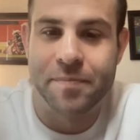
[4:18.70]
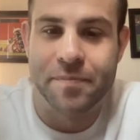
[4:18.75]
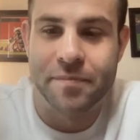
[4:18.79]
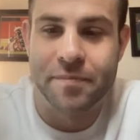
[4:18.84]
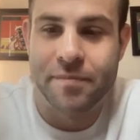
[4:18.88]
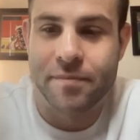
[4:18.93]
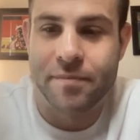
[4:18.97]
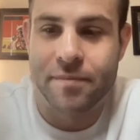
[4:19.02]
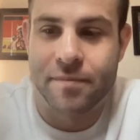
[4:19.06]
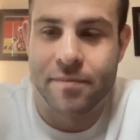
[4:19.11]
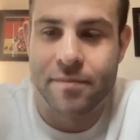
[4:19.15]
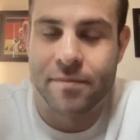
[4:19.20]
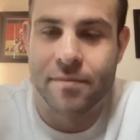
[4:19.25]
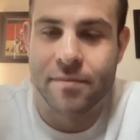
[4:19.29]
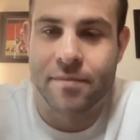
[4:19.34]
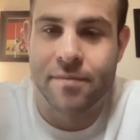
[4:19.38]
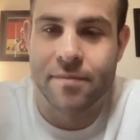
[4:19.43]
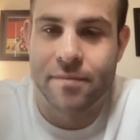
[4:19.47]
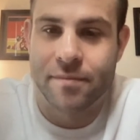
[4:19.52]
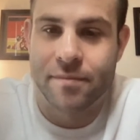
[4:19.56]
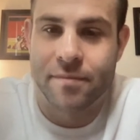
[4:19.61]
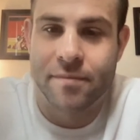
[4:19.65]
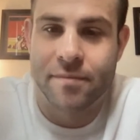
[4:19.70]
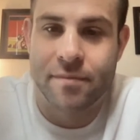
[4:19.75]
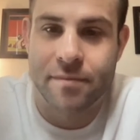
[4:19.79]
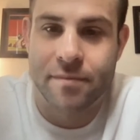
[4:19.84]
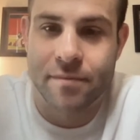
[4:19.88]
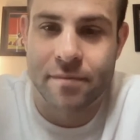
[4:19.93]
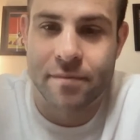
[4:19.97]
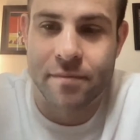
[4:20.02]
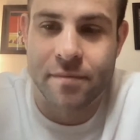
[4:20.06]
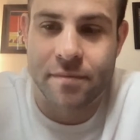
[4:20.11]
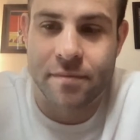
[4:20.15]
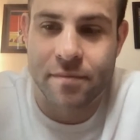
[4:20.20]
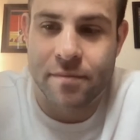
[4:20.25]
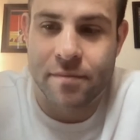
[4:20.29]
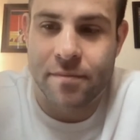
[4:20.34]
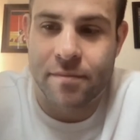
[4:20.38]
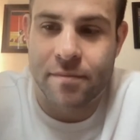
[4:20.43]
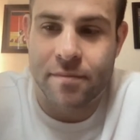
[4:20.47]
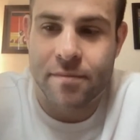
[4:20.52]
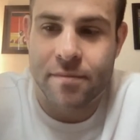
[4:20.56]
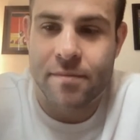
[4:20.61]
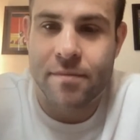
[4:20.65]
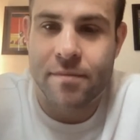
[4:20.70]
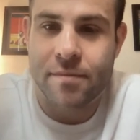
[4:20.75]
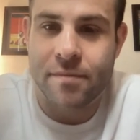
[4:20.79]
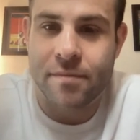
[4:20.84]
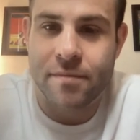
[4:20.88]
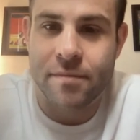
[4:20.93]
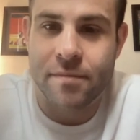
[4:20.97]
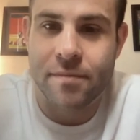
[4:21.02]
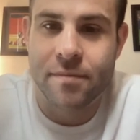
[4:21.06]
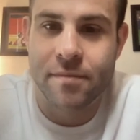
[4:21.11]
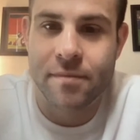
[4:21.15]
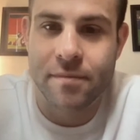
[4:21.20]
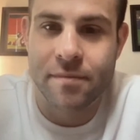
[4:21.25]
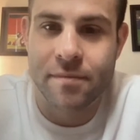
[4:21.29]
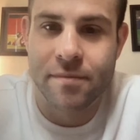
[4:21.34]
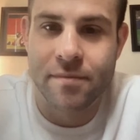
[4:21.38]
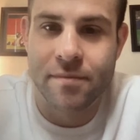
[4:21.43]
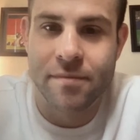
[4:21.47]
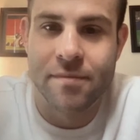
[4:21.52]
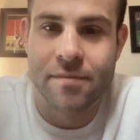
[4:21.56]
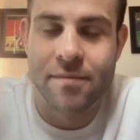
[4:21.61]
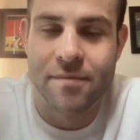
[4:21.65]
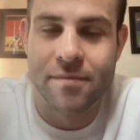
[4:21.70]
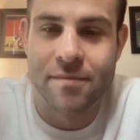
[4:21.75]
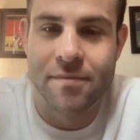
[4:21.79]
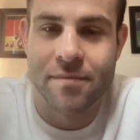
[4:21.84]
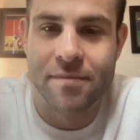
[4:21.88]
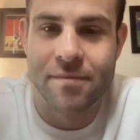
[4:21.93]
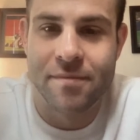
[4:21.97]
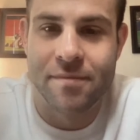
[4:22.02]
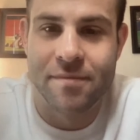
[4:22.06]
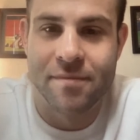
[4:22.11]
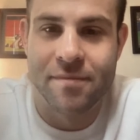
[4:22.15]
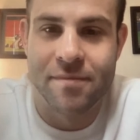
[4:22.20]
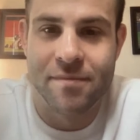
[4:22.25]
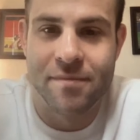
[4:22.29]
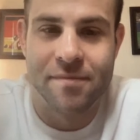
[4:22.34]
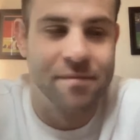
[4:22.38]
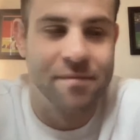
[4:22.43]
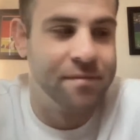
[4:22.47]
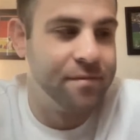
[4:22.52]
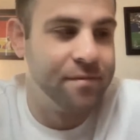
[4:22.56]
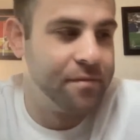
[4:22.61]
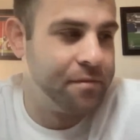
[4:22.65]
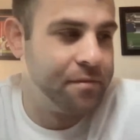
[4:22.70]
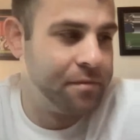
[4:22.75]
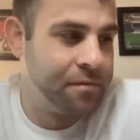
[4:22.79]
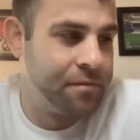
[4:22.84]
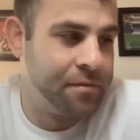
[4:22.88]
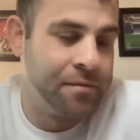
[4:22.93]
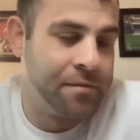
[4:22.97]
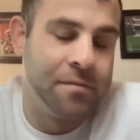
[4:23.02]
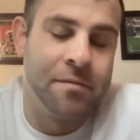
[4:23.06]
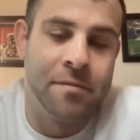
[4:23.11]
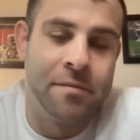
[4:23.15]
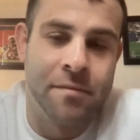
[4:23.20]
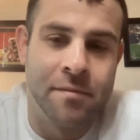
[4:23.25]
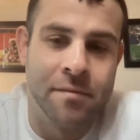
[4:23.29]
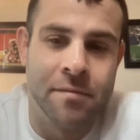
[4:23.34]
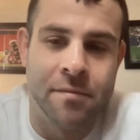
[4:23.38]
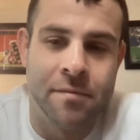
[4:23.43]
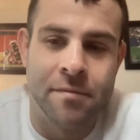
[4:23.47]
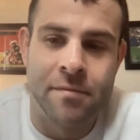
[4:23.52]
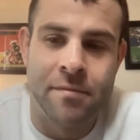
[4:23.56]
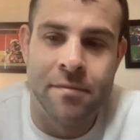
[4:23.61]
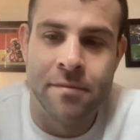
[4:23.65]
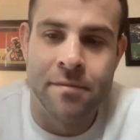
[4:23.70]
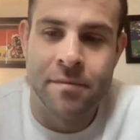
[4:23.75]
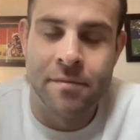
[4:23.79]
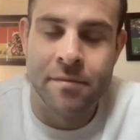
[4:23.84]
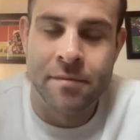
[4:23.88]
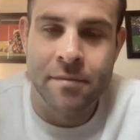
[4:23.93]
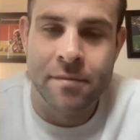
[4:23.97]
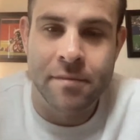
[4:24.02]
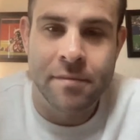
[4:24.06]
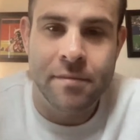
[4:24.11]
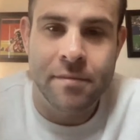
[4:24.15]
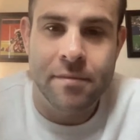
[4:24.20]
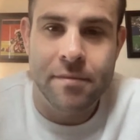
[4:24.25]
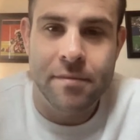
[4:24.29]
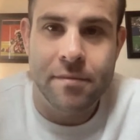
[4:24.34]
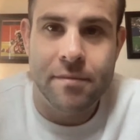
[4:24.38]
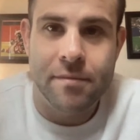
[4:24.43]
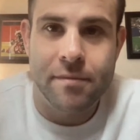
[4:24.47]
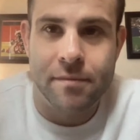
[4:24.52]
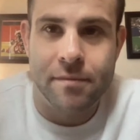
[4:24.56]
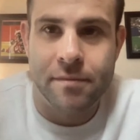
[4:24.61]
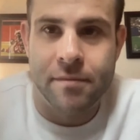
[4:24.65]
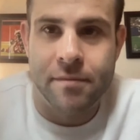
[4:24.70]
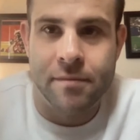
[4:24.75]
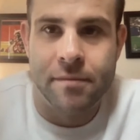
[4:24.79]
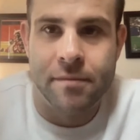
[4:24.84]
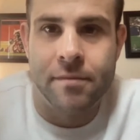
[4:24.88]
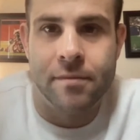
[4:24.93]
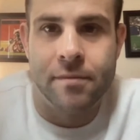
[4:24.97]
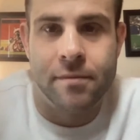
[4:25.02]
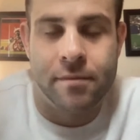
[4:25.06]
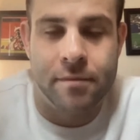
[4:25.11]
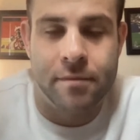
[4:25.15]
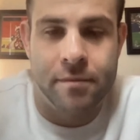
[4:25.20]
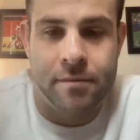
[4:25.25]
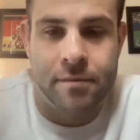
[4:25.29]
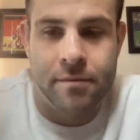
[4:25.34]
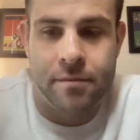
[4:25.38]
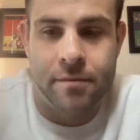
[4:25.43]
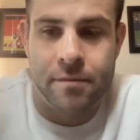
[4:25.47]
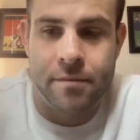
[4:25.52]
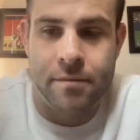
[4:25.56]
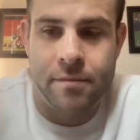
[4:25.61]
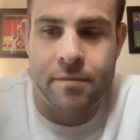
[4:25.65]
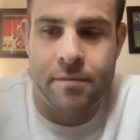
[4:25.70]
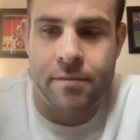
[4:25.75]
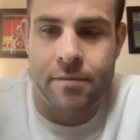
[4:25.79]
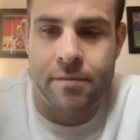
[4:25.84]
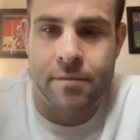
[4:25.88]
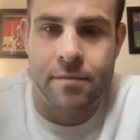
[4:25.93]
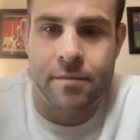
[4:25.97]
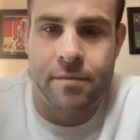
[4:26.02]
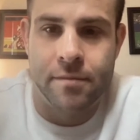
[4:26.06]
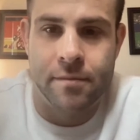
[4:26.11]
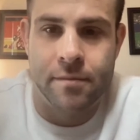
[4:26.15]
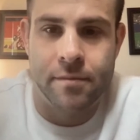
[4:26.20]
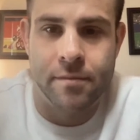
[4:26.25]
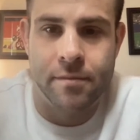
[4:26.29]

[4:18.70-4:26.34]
(not speaking)